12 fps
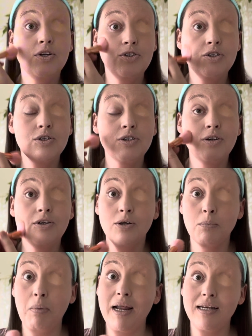doesn't
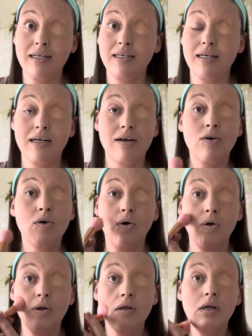look blended in at
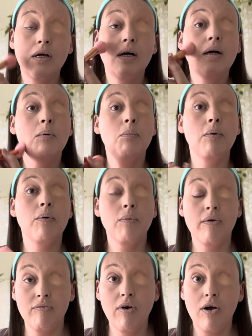all, but
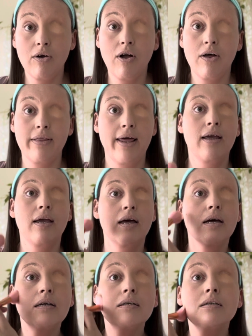we've not got there yet.